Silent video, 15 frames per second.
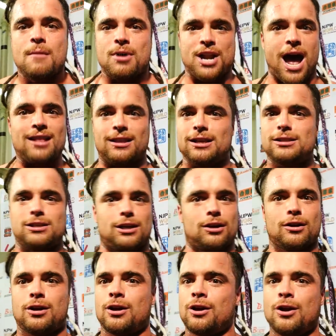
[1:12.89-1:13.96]
But not this
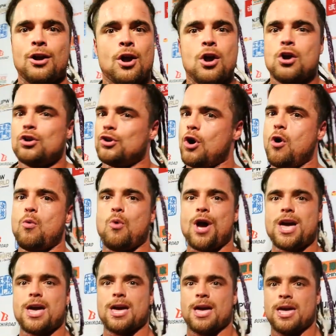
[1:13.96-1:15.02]
year. No
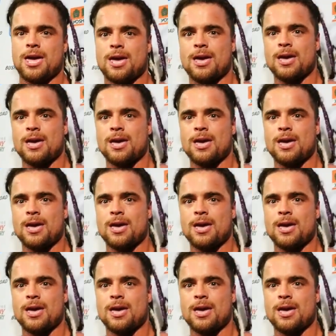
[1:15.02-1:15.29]
way.